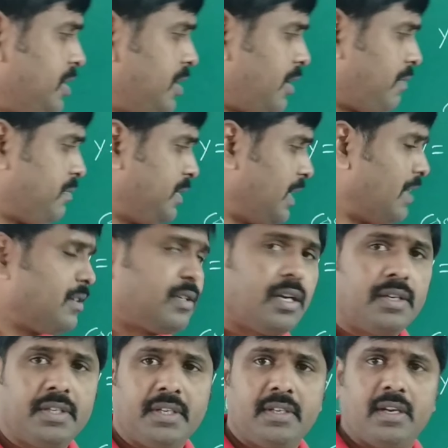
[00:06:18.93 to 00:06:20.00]
of
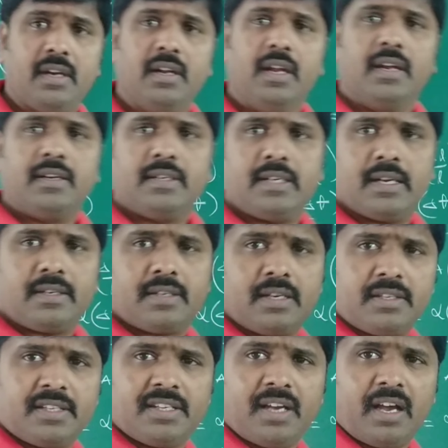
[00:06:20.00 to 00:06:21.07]
delta theta
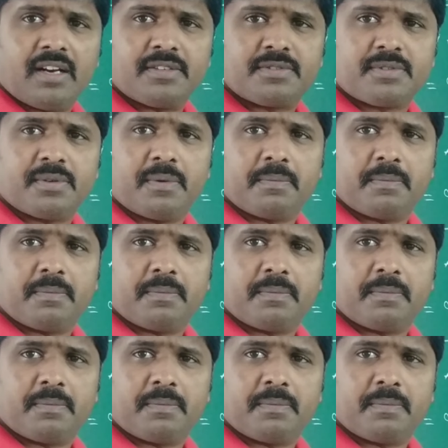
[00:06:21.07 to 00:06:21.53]
delta t also.